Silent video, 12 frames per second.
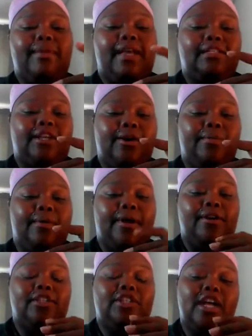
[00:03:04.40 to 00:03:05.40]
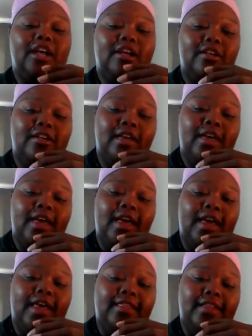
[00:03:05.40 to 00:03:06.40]
Mascara Brow Gel.
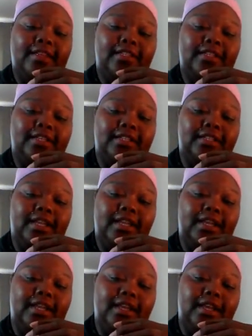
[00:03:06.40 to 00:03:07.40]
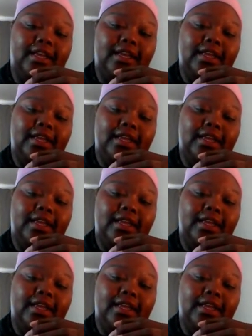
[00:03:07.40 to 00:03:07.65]
And this is in